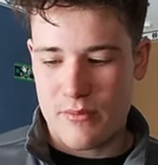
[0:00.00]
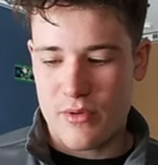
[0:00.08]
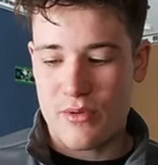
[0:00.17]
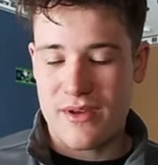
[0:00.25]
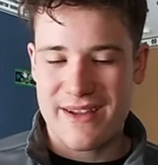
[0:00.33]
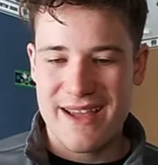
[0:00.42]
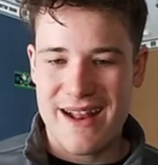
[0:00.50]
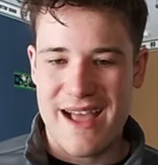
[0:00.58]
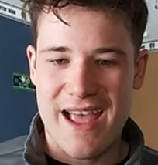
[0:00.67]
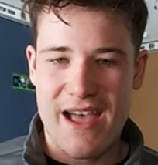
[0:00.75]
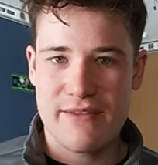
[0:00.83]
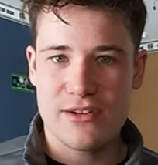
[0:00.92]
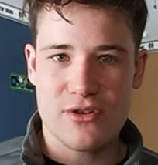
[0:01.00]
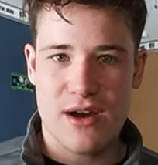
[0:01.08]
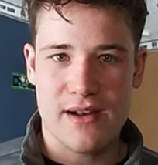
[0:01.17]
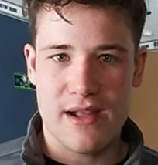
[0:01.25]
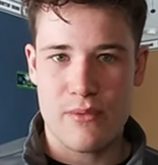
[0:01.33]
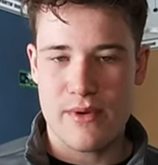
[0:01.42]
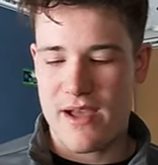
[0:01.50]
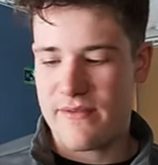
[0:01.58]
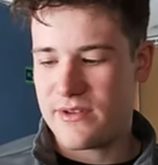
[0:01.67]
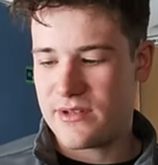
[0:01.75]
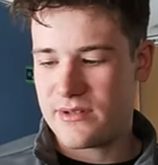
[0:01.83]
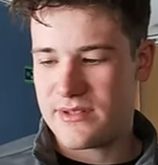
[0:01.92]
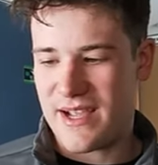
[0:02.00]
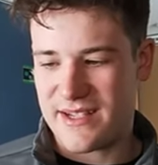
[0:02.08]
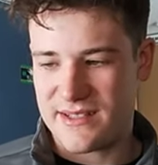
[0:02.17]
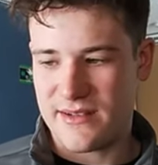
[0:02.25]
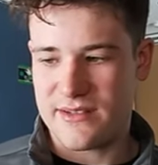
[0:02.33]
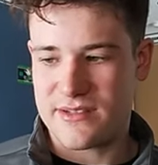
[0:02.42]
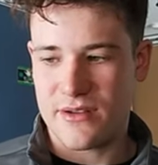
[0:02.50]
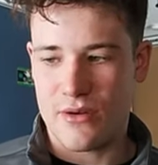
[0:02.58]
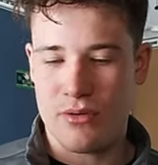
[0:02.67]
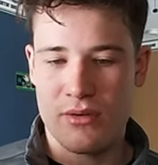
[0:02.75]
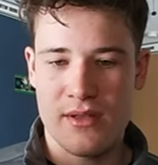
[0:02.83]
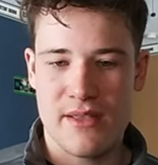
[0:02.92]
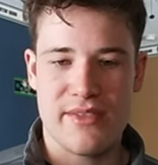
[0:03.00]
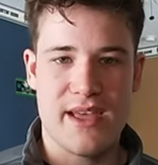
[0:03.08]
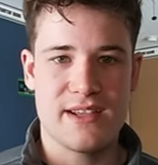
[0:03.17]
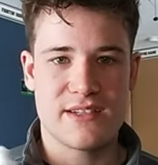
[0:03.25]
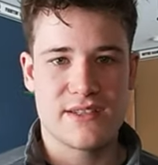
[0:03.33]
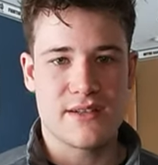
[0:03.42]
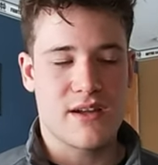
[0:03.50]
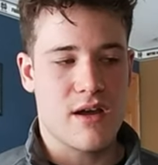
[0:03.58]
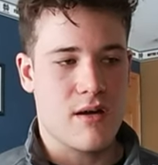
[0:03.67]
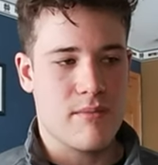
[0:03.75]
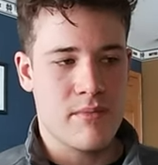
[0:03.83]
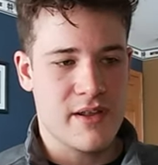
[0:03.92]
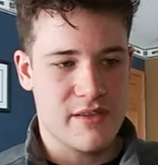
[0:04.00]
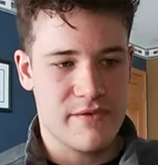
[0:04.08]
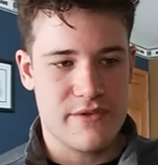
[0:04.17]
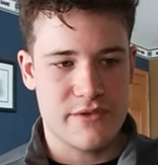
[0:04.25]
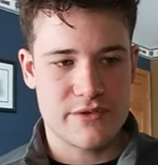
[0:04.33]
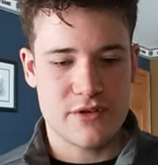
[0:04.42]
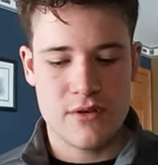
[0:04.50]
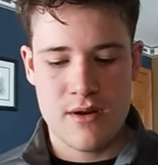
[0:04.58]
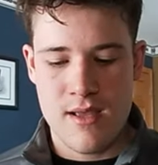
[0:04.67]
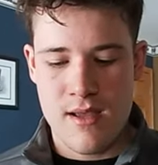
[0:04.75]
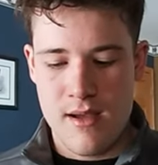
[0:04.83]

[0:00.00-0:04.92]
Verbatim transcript: But again, I haven't tried it out. We haven't tested it. So that is to come in the future.